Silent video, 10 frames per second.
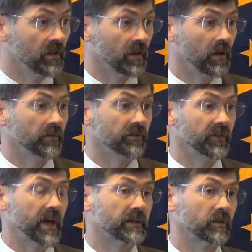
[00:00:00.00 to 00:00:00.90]
Uh, the
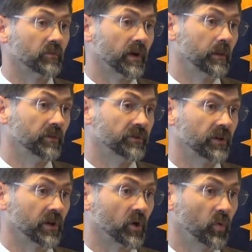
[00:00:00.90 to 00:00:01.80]
fact that we're able
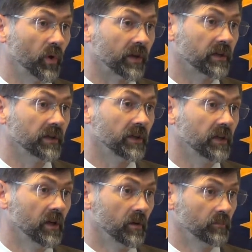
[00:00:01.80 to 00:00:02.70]
to
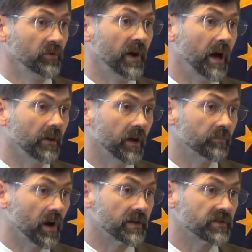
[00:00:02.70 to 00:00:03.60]
quickly move out
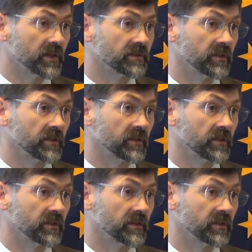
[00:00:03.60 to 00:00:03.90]
on projects,